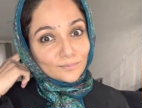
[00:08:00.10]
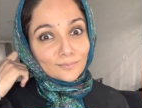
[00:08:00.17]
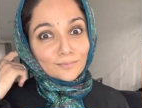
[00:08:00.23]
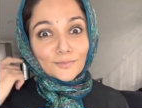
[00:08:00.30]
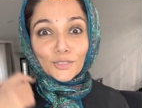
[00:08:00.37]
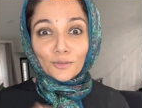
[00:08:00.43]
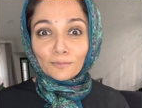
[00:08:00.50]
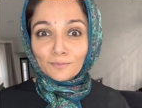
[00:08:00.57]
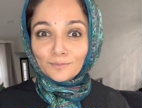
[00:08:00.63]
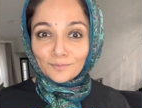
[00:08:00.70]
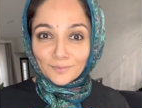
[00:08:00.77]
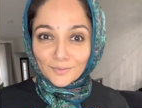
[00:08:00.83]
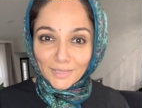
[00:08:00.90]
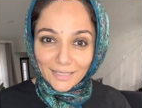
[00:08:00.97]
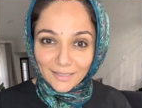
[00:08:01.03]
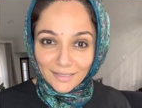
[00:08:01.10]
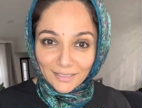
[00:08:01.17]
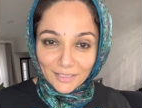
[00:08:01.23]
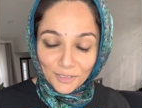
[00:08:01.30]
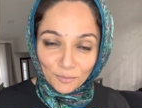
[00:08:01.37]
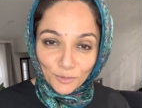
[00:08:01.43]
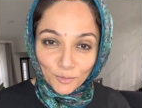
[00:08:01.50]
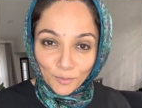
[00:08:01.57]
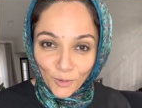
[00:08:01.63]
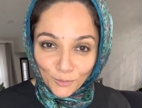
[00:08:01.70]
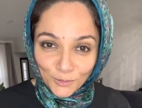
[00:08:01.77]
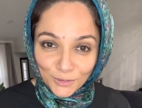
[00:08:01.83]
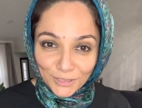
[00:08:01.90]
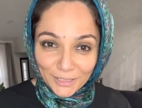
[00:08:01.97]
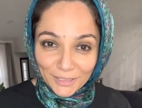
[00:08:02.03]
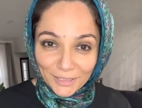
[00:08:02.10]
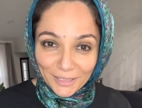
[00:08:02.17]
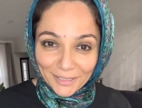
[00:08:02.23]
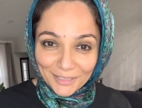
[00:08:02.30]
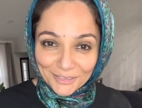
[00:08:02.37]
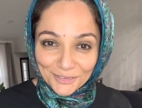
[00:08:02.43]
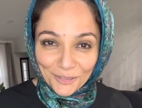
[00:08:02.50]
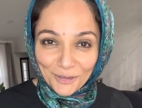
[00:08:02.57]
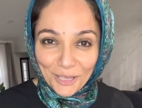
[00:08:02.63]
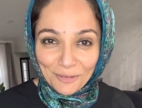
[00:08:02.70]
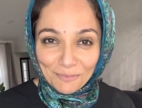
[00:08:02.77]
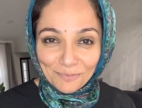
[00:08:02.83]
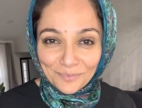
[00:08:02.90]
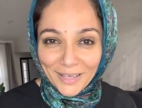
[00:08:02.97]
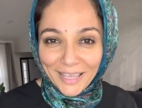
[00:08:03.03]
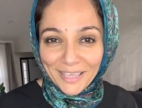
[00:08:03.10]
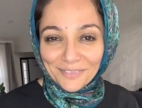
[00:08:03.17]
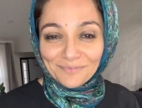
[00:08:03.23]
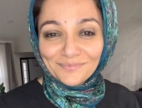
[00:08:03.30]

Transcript: So I'll keep you posted, guys. Okay, bye.